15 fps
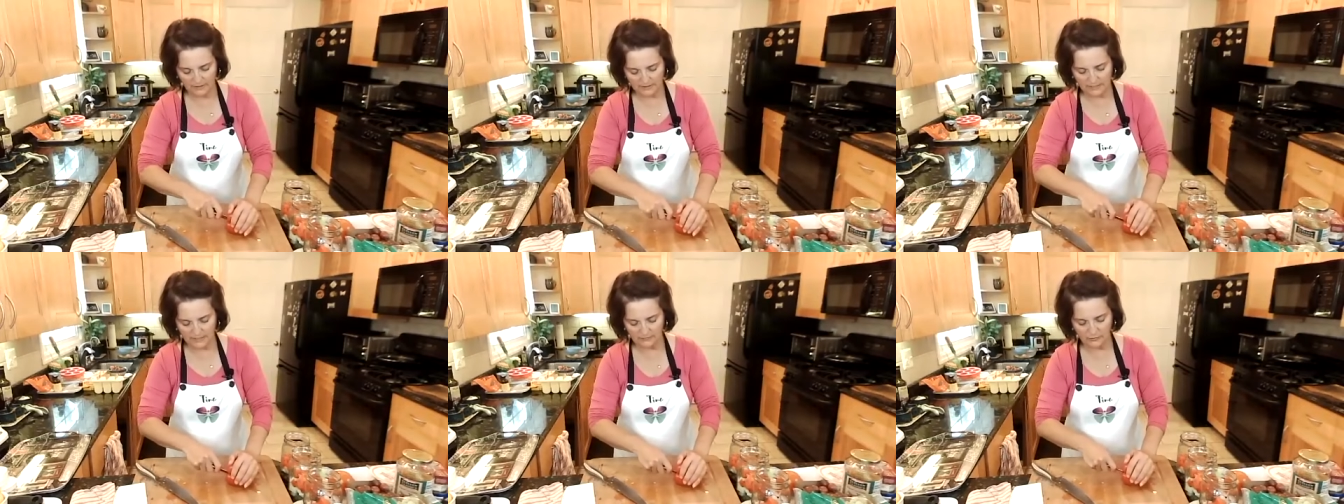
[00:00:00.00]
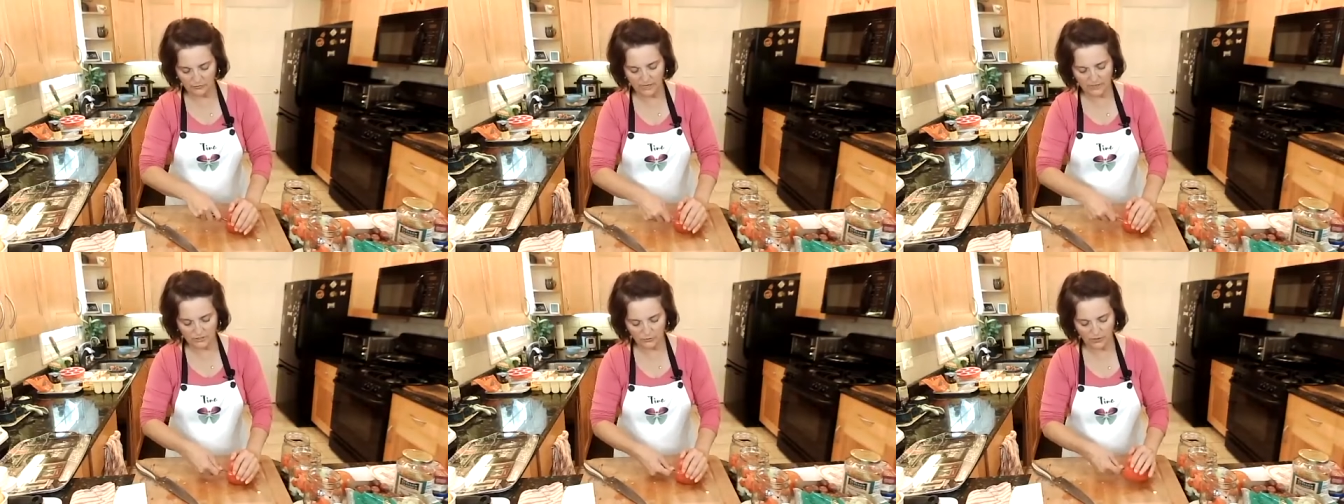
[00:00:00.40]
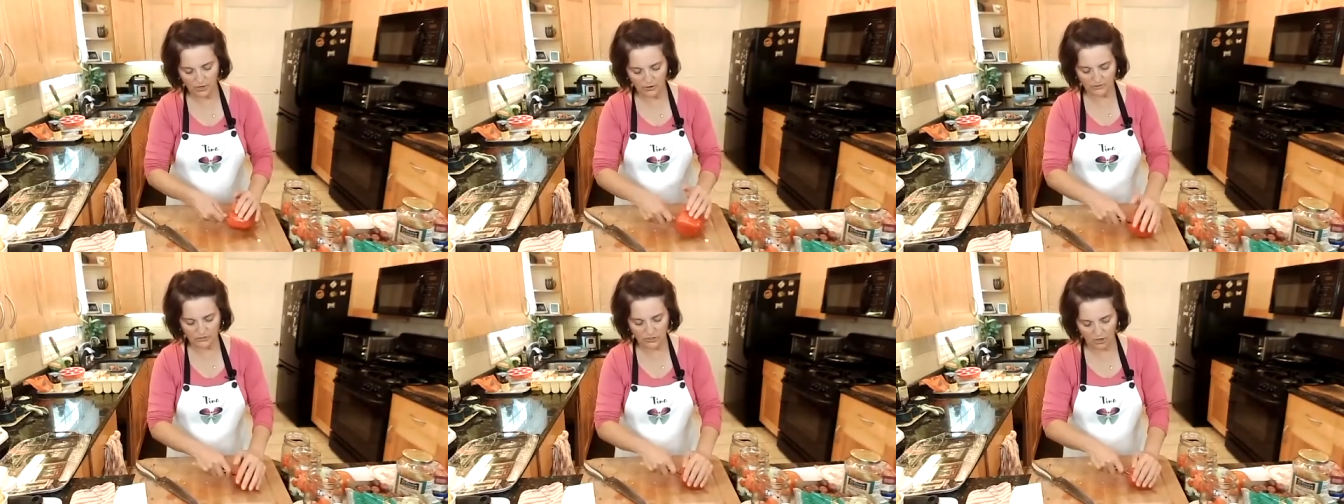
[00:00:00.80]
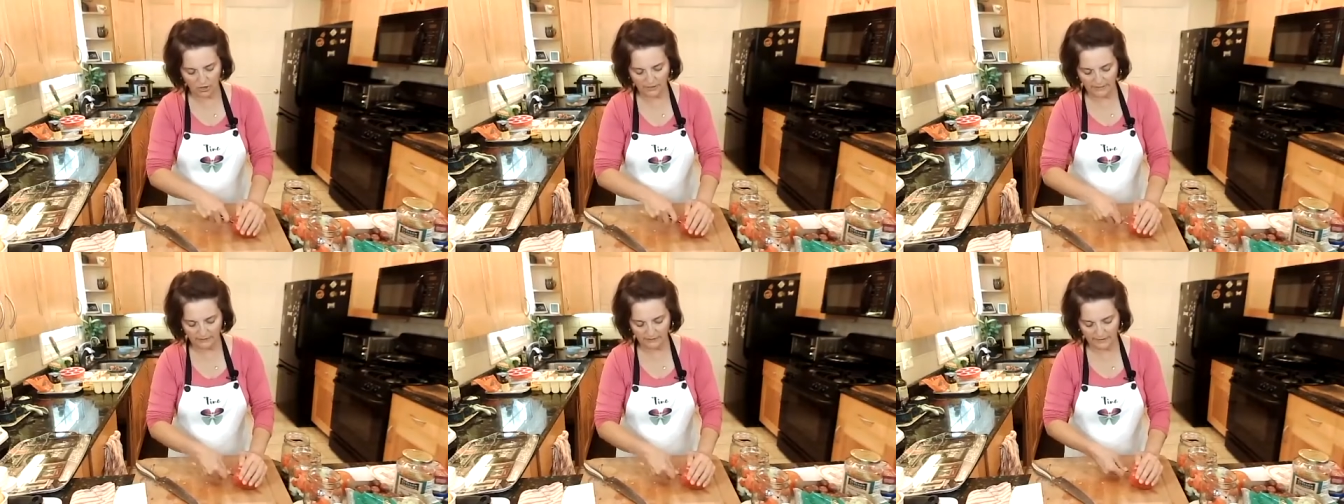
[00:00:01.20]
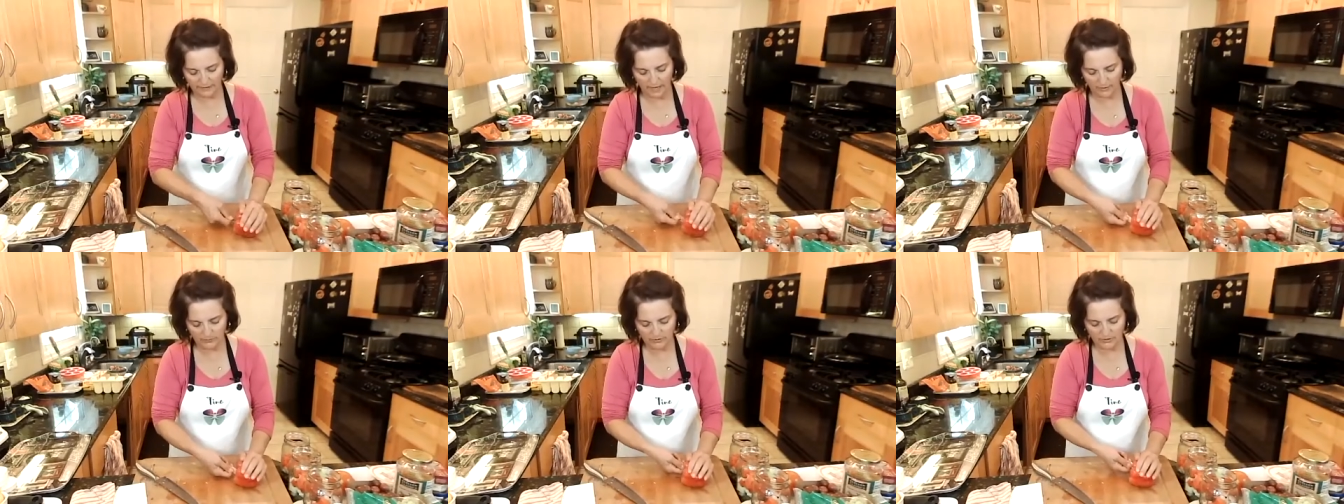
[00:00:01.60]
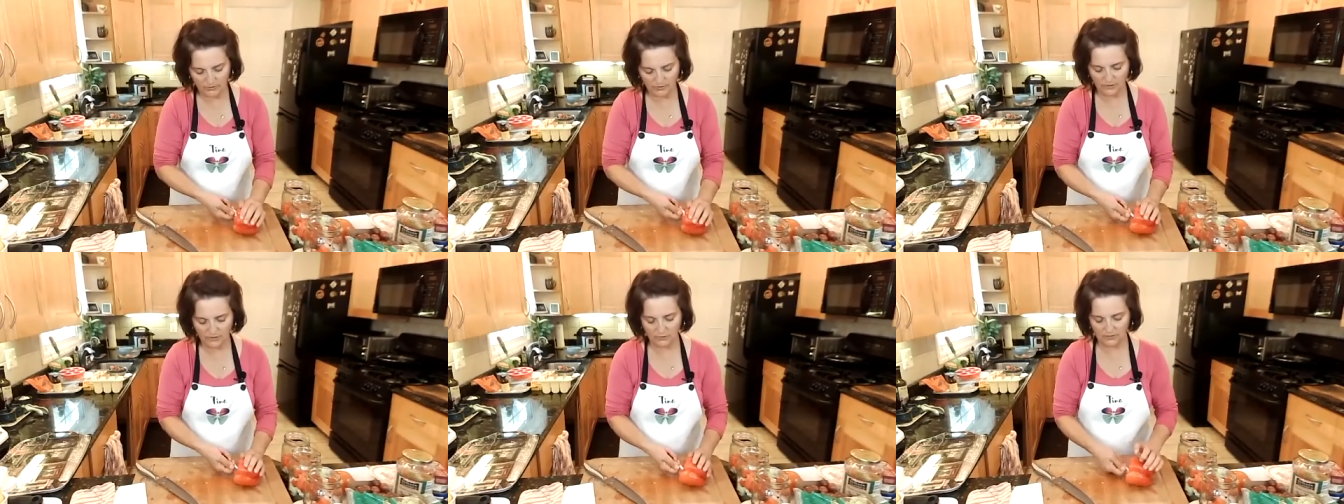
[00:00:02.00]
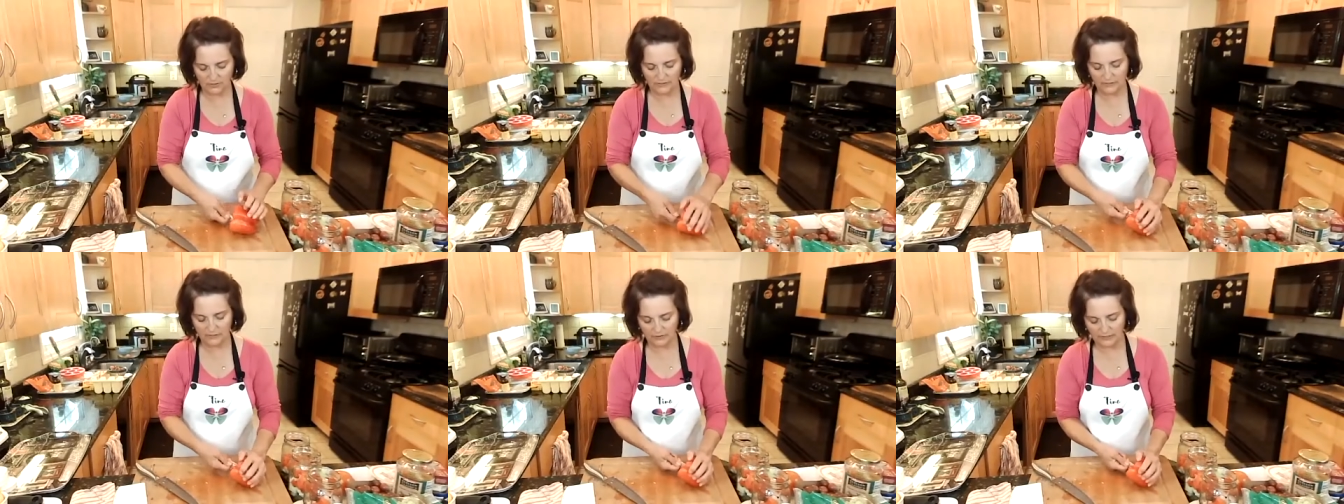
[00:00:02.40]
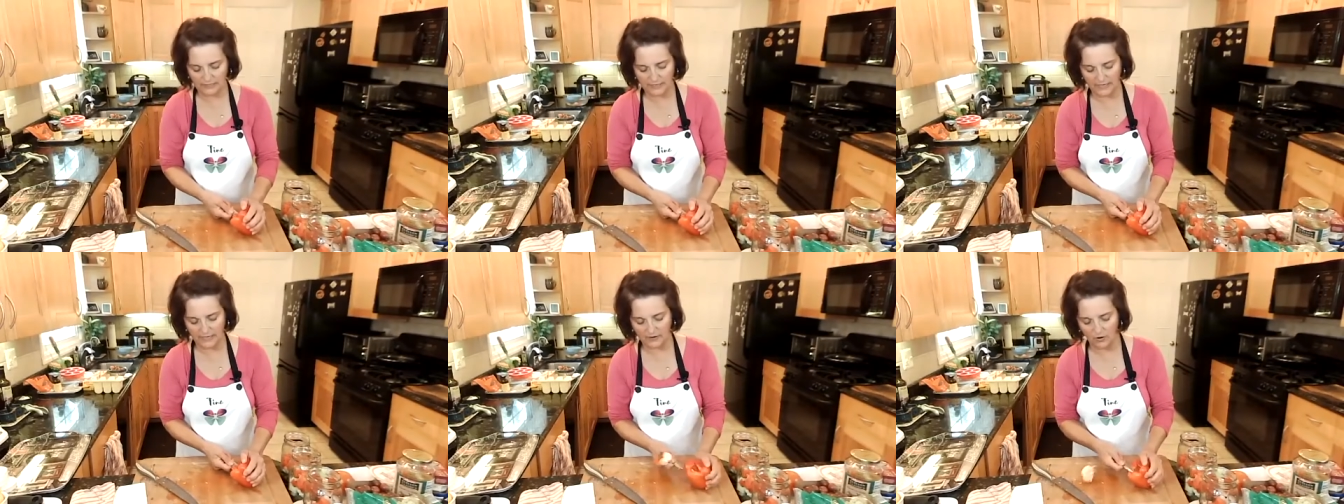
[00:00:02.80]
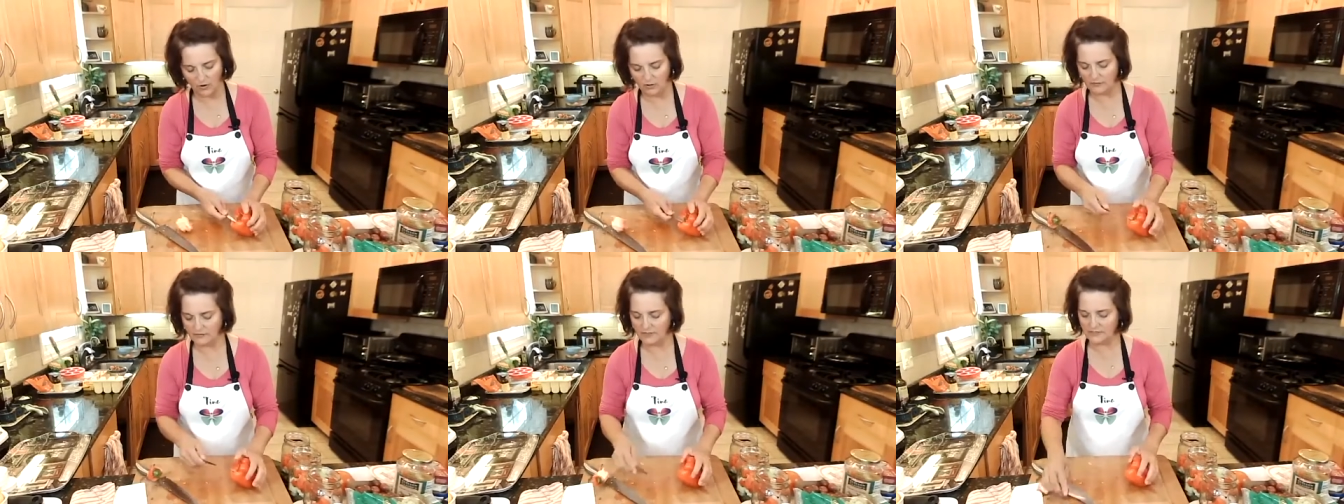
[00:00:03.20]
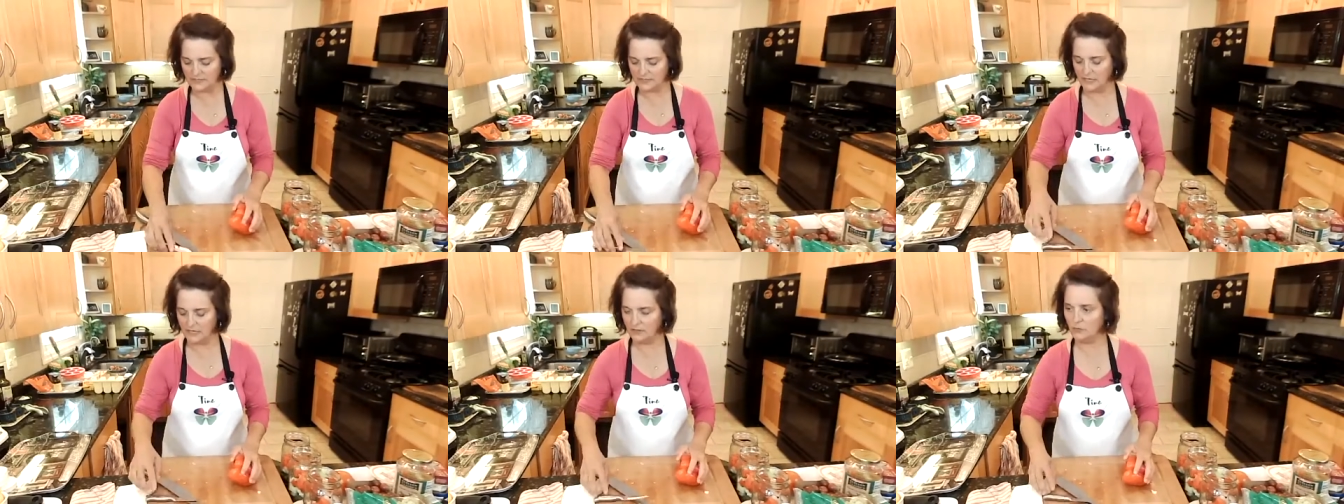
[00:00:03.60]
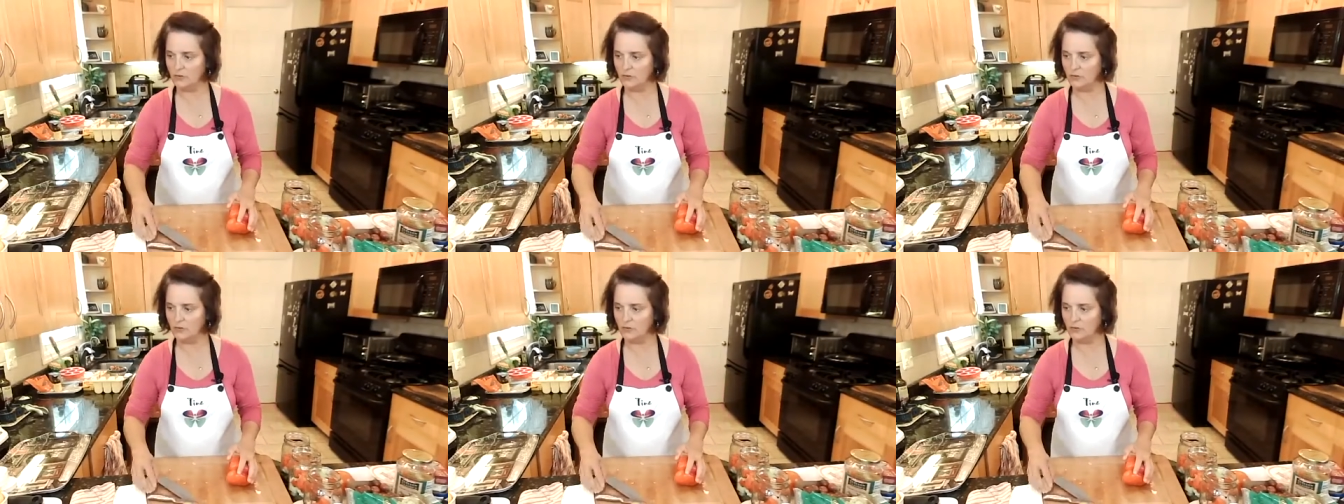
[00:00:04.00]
See, if you're not doing all the talking like I'm doing, you can literally get all of this done